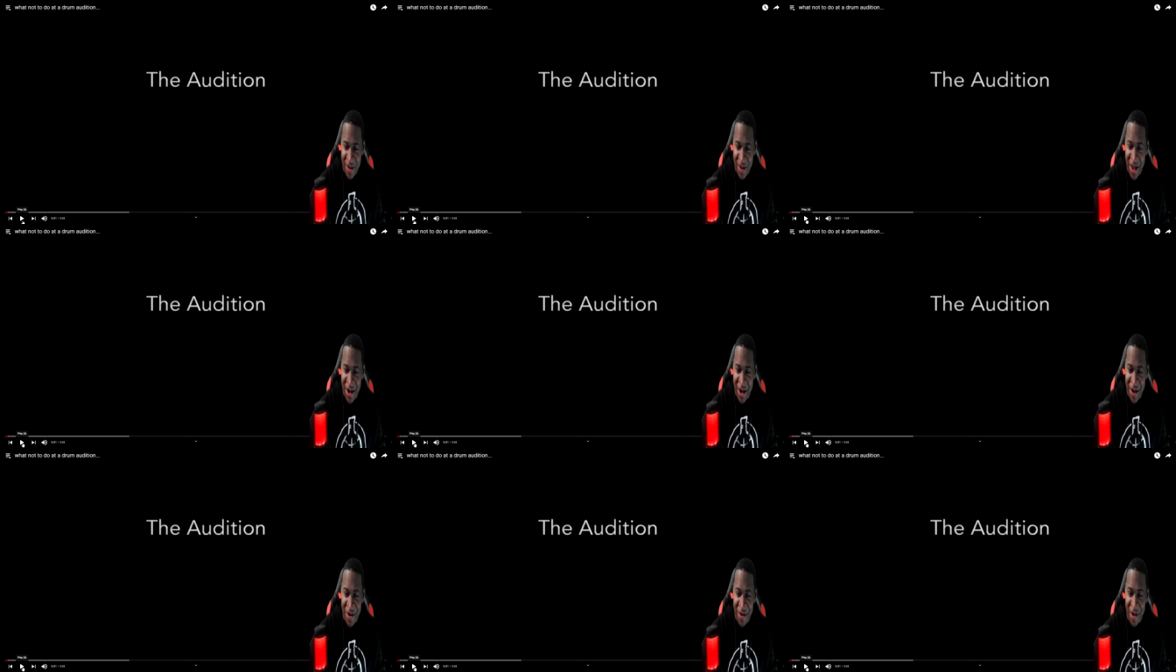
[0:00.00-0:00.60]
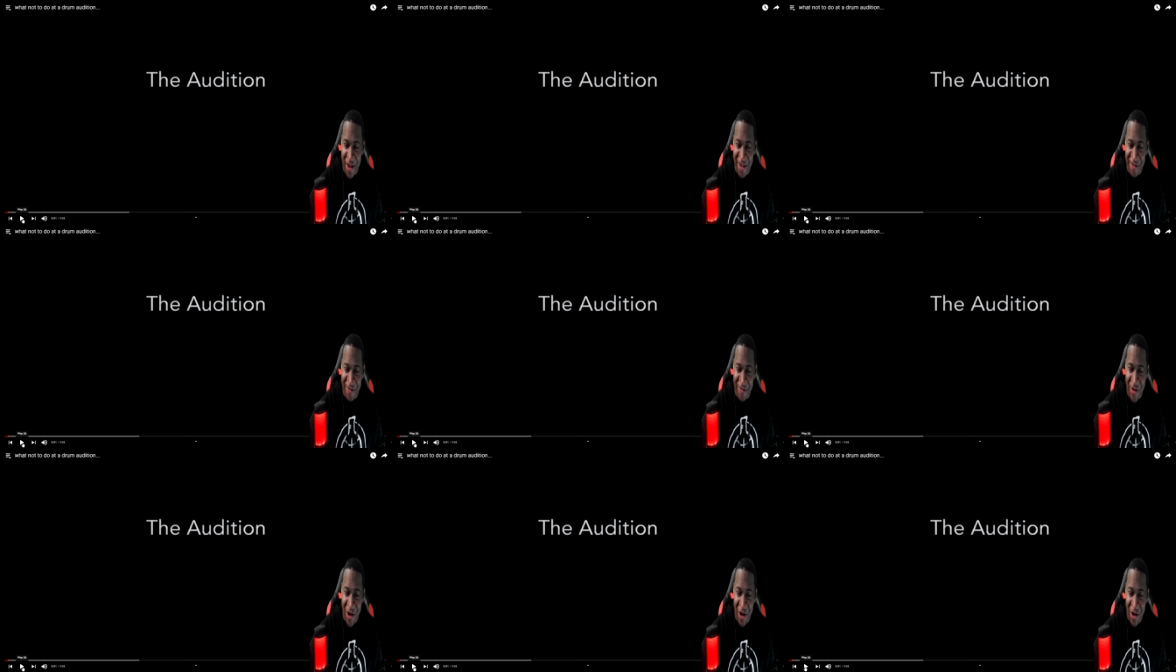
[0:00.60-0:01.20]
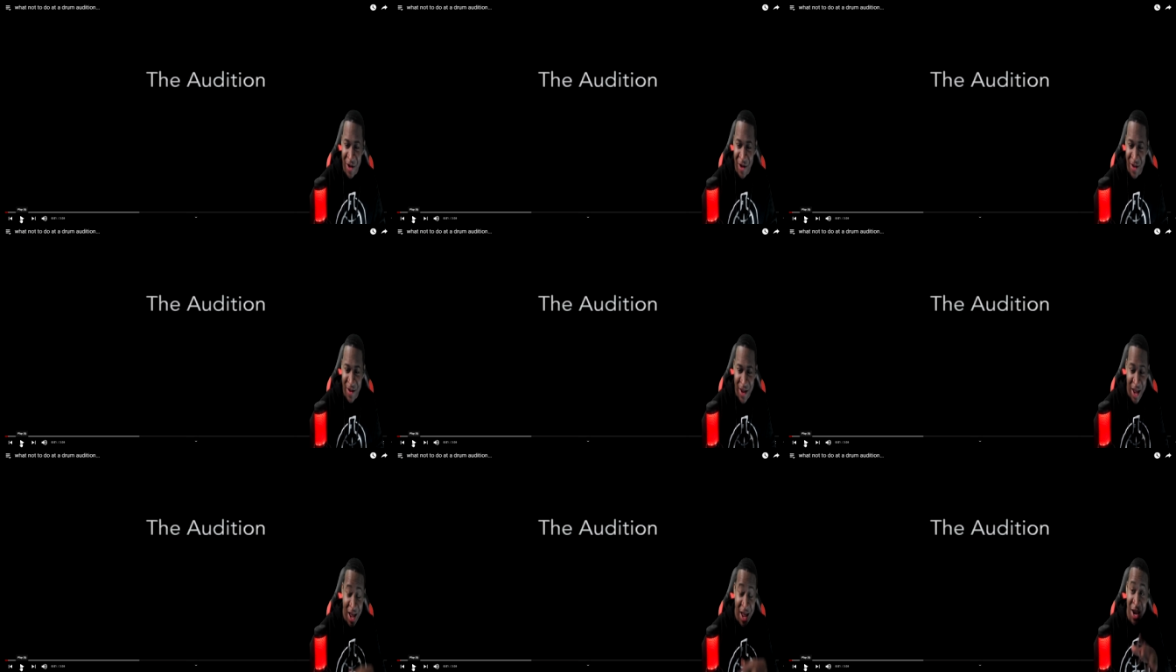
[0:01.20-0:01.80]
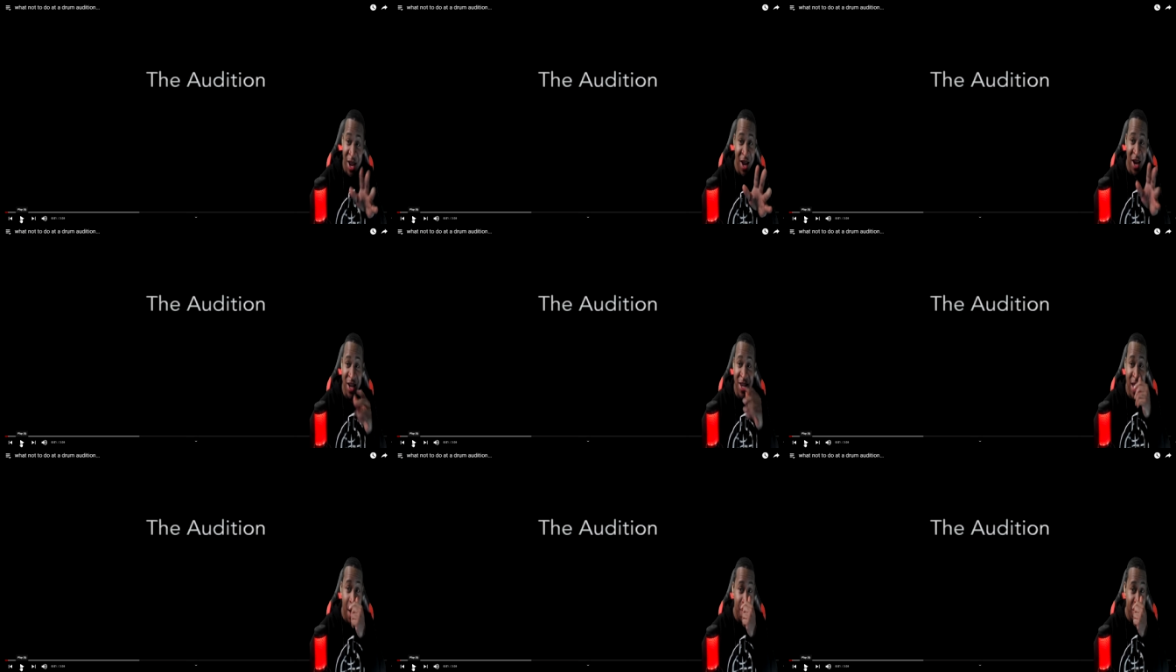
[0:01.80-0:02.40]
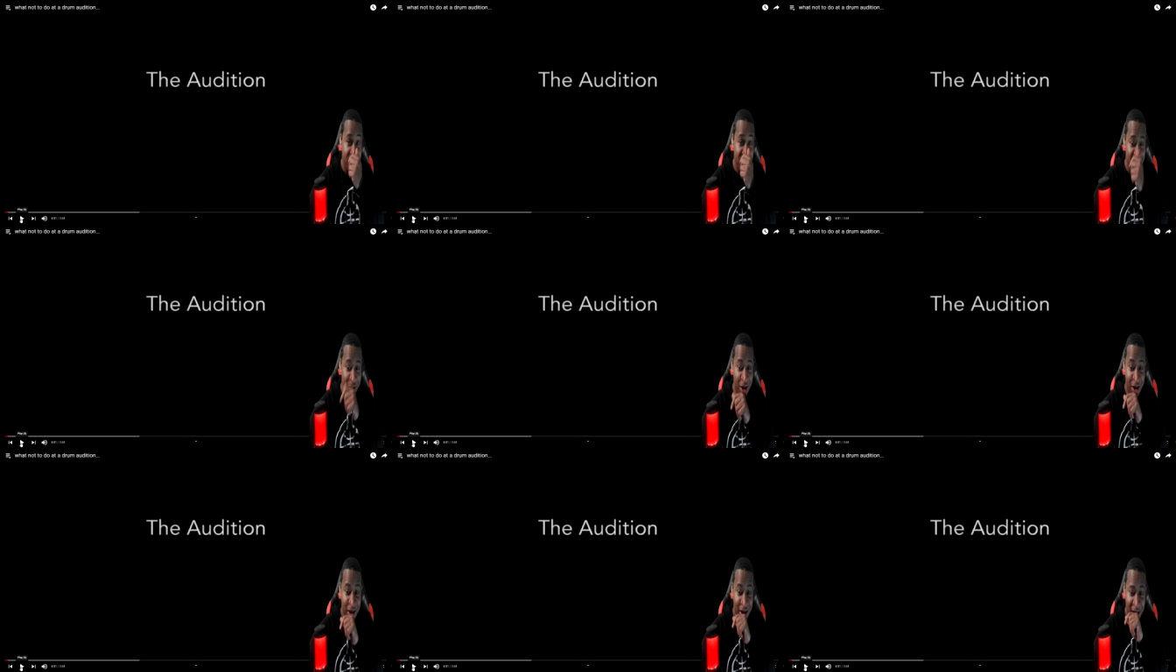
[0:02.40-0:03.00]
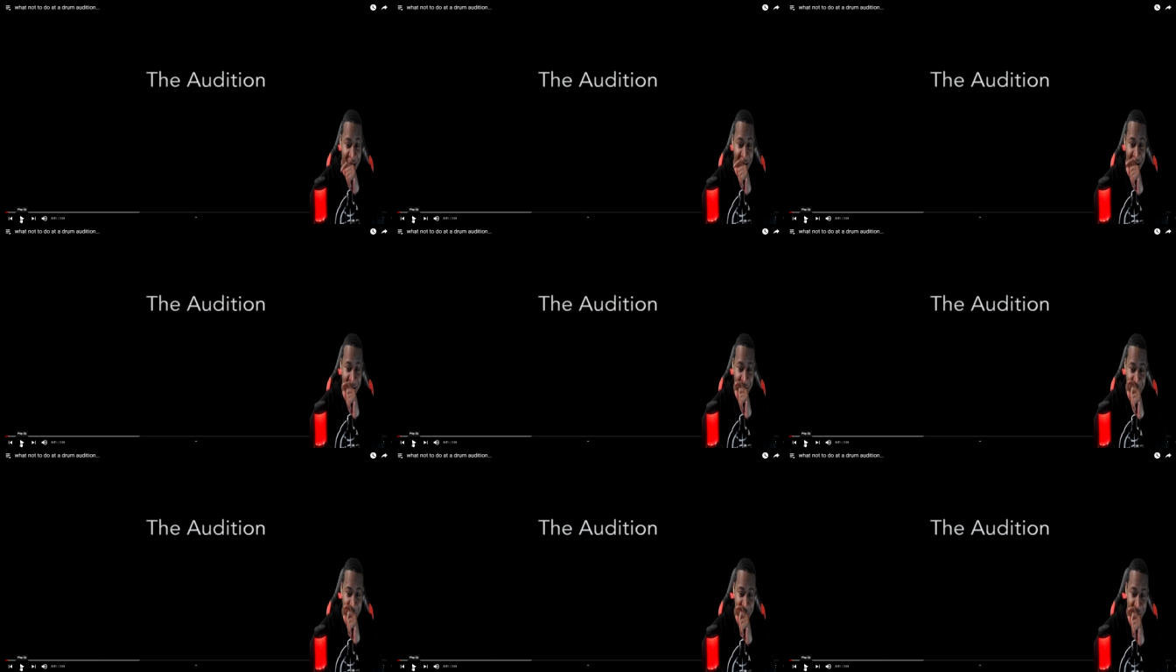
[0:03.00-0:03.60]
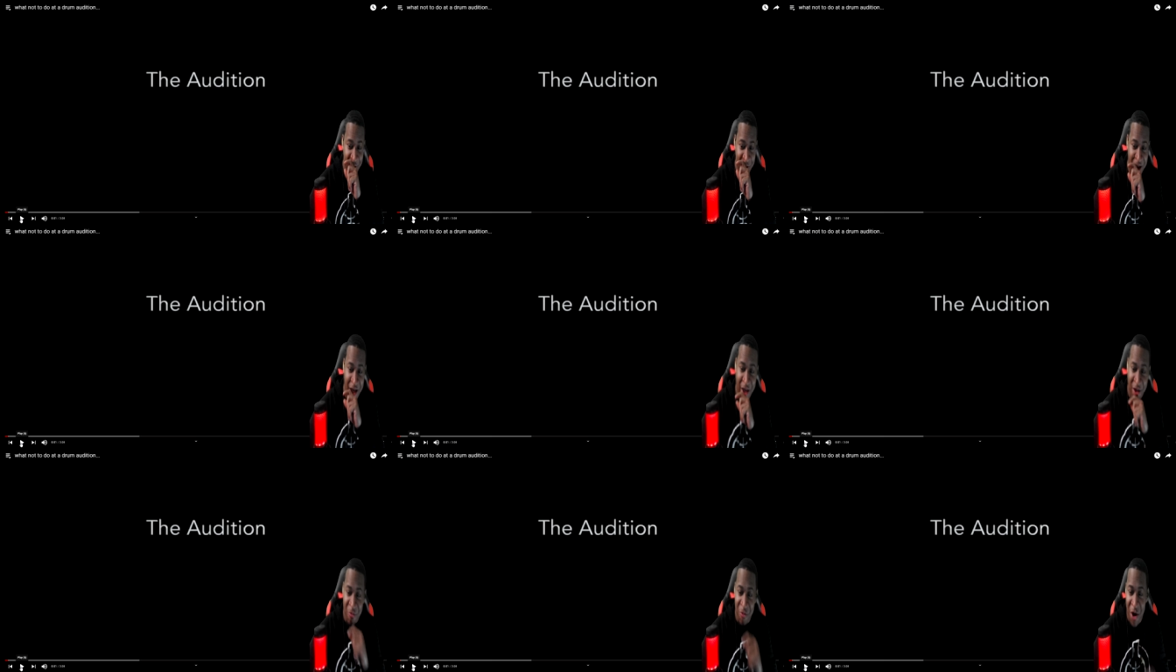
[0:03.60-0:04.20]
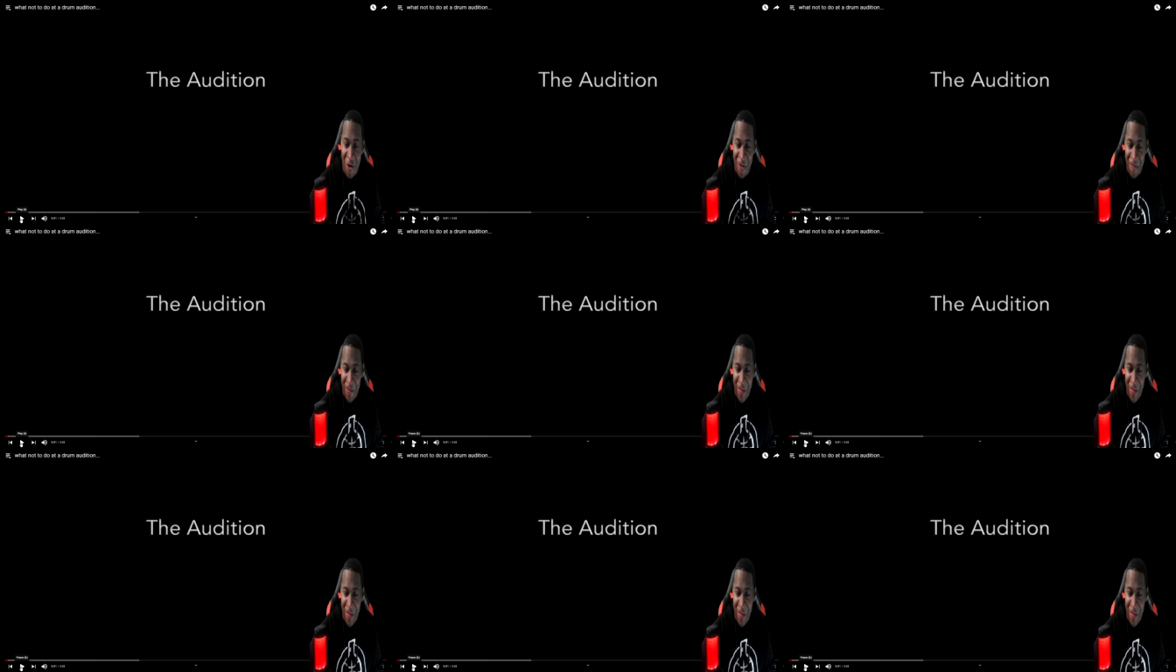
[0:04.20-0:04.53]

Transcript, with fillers: any if uh, any of this happened to me. So yeah, here we go.